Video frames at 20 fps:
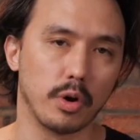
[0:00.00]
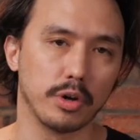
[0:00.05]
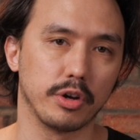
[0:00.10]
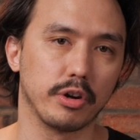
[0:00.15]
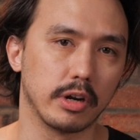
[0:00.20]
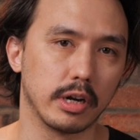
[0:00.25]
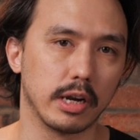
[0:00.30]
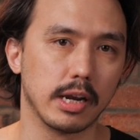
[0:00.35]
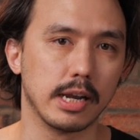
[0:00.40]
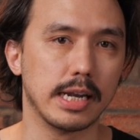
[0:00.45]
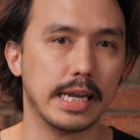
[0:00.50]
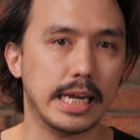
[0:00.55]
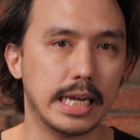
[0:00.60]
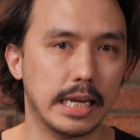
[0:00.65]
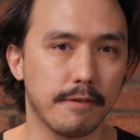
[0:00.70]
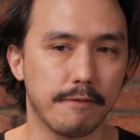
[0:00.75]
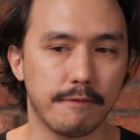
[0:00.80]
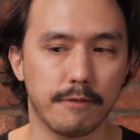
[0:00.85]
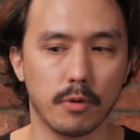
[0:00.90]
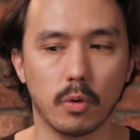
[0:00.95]
what you're going to need
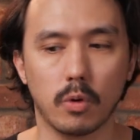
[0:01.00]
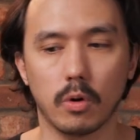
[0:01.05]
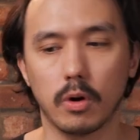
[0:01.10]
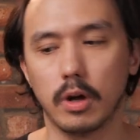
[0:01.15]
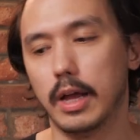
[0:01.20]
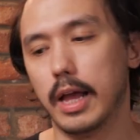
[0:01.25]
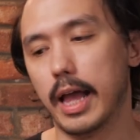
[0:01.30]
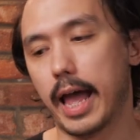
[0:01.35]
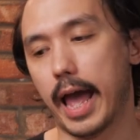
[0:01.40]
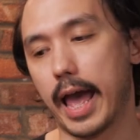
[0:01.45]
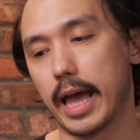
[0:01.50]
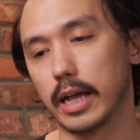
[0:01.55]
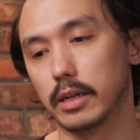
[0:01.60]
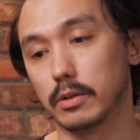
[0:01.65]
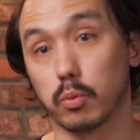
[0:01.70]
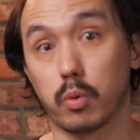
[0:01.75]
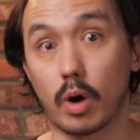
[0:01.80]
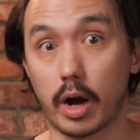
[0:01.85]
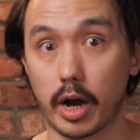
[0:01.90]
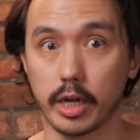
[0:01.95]
it for,
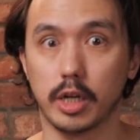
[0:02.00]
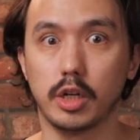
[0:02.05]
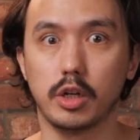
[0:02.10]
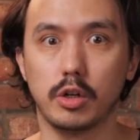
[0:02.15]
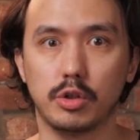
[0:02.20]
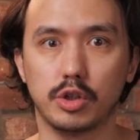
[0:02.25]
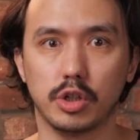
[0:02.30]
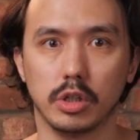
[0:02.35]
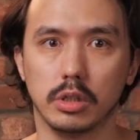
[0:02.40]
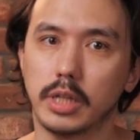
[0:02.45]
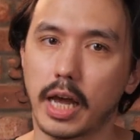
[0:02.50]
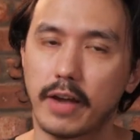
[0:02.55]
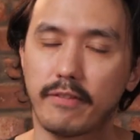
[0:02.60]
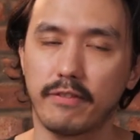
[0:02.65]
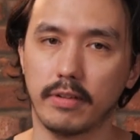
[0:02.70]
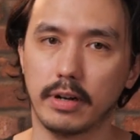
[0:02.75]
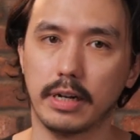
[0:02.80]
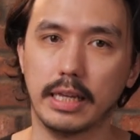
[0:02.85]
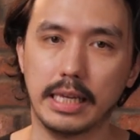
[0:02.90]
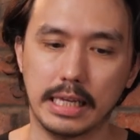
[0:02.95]
and why you should
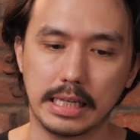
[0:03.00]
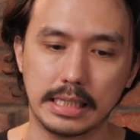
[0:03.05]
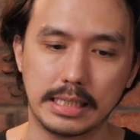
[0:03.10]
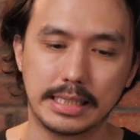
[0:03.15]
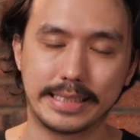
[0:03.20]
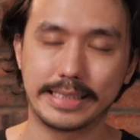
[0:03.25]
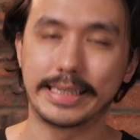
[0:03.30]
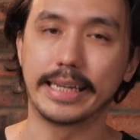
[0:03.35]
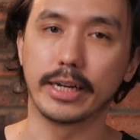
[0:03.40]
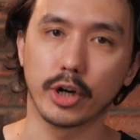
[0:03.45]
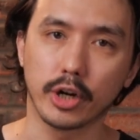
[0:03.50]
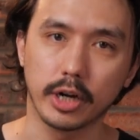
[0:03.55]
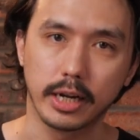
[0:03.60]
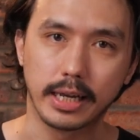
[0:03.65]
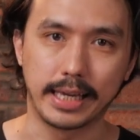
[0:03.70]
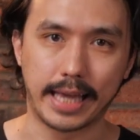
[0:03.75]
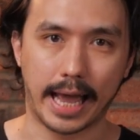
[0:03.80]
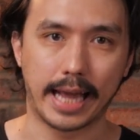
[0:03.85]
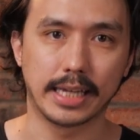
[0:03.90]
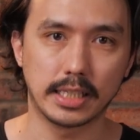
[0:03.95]
definitely consider
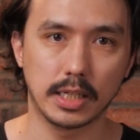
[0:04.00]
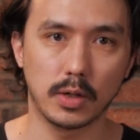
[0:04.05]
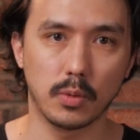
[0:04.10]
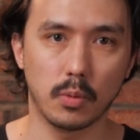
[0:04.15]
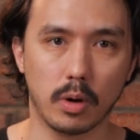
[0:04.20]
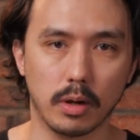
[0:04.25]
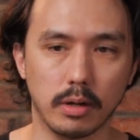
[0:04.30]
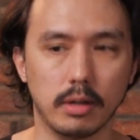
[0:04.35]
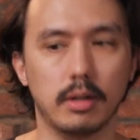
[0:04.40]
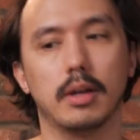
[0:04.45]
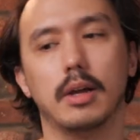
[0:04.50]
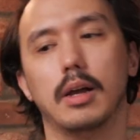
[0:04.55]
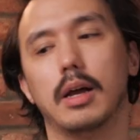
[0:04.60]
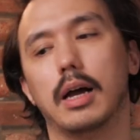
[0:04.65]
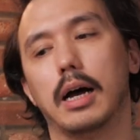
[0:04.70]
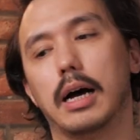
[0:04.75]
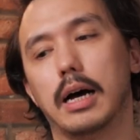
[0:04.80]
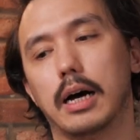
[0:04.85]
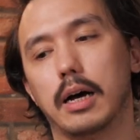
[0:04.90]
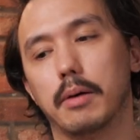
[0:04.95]
getting one.
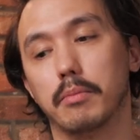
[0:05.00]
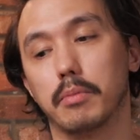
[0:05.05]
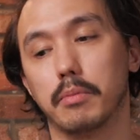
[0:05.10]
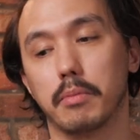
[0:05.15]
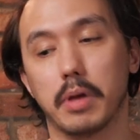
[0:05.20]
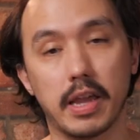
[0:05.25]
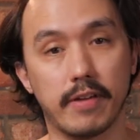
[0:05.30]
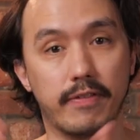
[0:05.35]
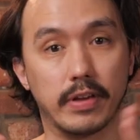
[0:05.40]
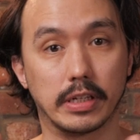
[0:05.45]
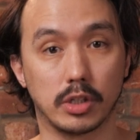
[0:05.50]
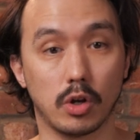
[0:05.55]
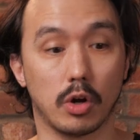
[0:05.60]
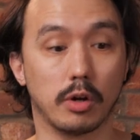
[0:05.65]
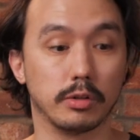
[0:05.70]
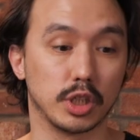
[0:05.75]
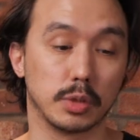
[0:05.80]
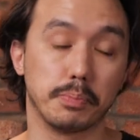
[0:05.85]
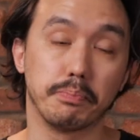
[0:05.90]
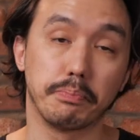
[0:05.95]
If it's
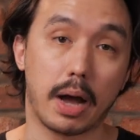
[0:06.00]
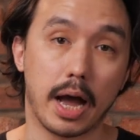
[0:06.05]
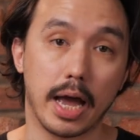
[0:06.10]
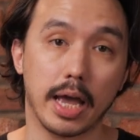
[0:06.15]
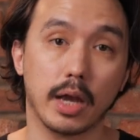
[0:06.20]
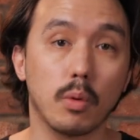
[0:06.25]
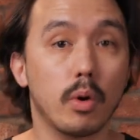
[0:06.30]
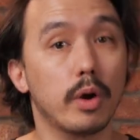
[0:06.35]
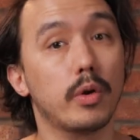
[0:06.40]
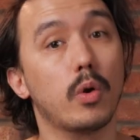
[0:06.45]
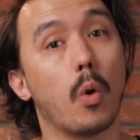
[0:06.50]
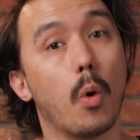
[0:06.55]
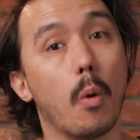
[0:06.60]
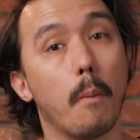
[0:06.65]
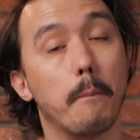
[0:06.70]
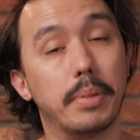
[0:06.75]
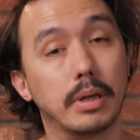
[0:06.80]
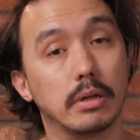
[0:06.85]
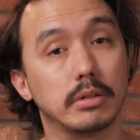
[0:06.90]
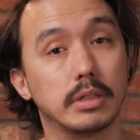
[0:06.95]
not just buying one or
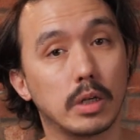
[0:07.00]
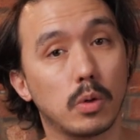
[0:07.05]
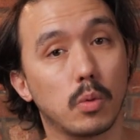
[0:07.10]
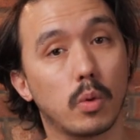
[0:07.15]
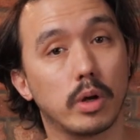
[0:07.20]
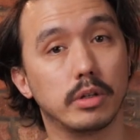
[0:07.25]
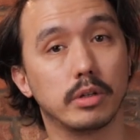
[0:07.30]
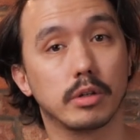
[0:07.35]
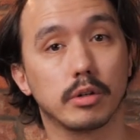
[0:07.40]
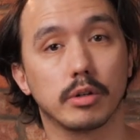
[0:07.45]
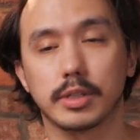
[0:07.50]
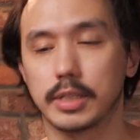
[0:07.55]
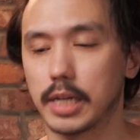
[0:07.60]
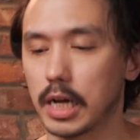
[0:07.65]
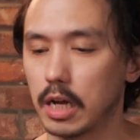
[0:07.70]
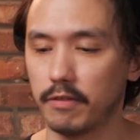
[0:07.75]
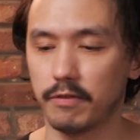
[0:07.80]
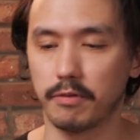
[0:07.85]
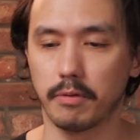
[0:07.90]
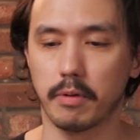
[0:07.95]
building one
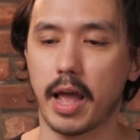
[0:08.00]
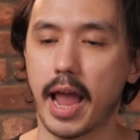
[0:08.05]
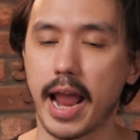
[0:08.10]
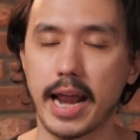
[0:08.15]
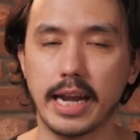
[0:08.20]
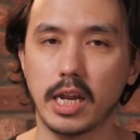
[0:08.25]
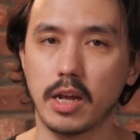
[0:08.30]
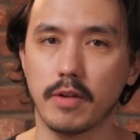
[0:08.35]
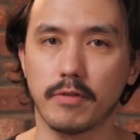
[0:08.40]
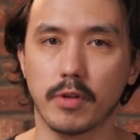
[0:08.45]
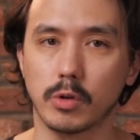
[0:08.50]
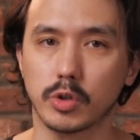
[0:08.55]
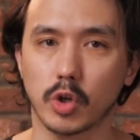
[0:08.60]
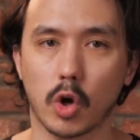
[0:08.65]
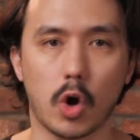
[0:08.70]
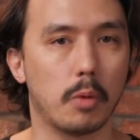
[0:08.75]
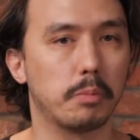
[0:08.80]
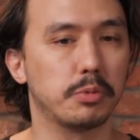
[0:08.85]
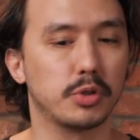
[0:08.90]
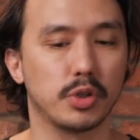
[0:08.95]
yourself, any of those
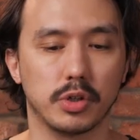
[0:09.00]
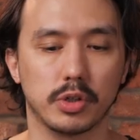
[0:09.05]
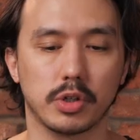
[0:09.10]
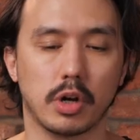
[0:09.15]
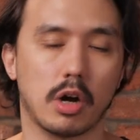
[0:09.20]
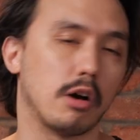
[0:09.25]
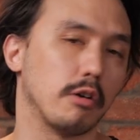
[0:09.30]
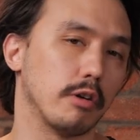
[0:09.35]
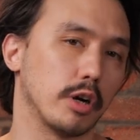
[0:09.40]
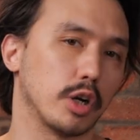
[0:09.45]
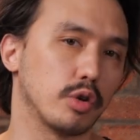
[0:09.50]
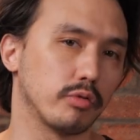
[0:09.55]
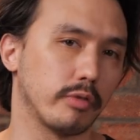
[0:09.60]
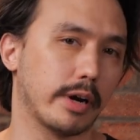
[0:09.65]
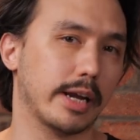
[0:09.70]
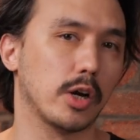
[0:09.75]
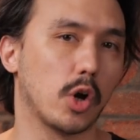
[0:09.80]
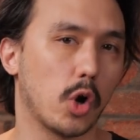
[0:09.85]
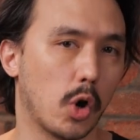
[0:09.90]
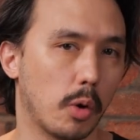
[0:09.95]
options are a
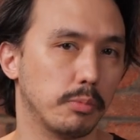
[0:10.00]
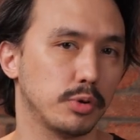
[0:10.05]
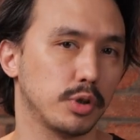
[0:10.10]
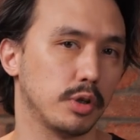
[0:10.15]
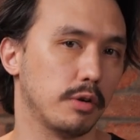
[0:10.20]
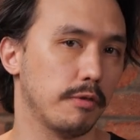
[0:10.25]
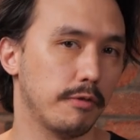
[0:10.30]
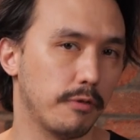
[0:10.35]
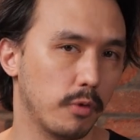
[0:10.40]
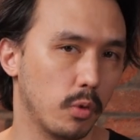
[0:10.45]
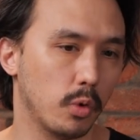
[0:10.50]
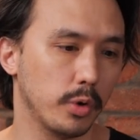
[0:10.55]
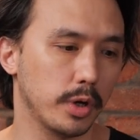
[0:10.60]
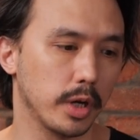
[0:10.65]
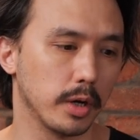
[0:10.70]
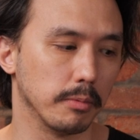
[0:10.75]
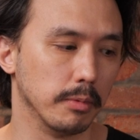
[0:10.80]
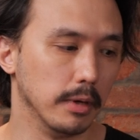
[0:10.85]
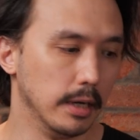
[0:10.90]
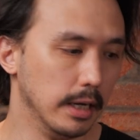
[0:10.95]
great option for
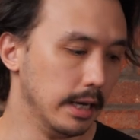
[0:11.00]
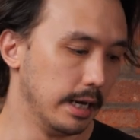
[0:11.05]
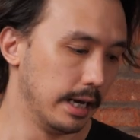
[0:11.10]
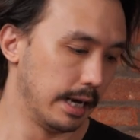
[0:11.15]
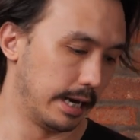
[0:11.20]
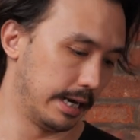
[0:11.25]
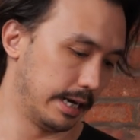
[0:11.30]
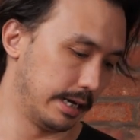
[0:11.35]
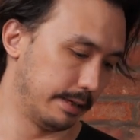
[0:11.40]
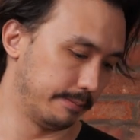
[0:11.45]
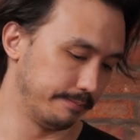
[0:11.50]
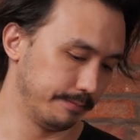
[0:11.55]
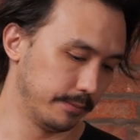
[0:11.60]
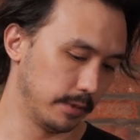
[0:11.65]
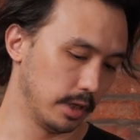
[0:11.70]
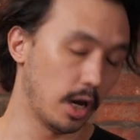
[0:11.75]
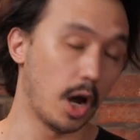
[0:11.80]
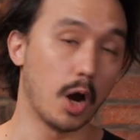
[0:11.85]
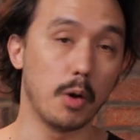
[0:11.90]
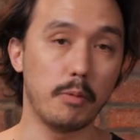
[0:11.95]
you.
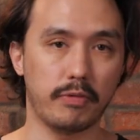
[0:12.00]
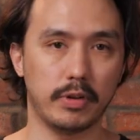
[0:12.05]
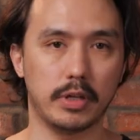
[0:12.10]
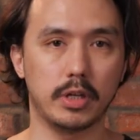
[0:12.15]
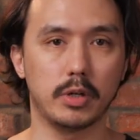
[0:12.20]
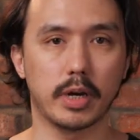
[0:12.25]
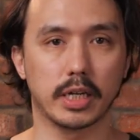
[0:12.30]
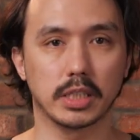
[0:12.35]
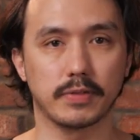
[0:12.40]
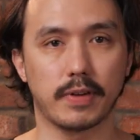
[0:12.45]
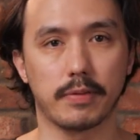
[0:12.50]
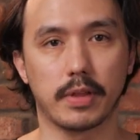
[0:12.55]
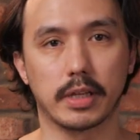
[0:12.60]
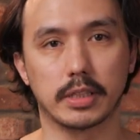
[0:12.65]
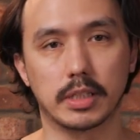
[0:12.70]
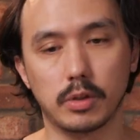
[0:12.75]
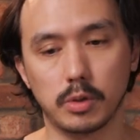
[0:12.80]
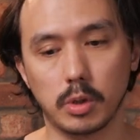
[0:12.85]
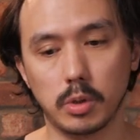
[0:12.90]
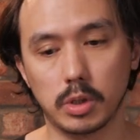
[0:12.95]
Hopefully you guys found
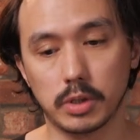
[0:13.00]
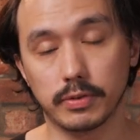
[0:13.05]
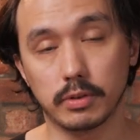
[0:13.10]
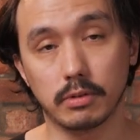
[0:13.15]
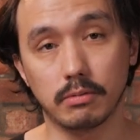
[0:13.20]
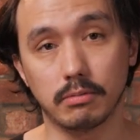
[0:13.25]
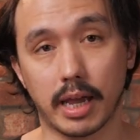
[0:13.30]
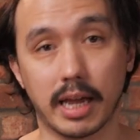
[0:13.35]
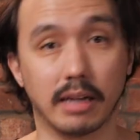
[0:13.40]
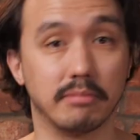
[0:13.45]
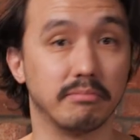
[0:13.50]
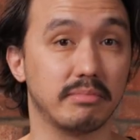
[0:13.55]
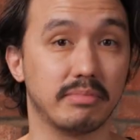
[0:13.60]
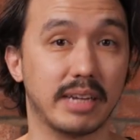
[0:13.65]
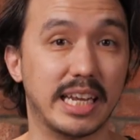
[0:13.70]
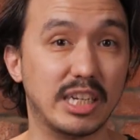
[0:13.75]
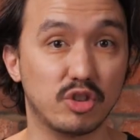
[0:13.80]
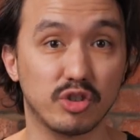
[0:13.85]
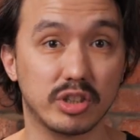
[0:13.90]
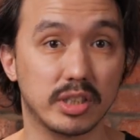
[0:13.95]
that useful and
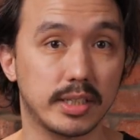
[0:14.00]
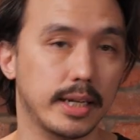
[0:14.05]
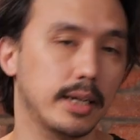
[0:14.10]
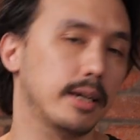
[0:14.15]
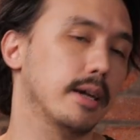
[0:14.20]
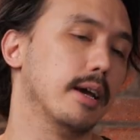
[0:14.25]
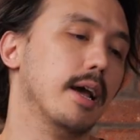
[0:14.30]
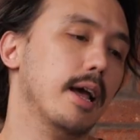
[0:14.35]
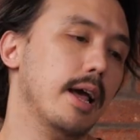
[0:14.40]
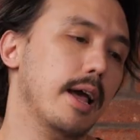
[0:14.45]
interesting.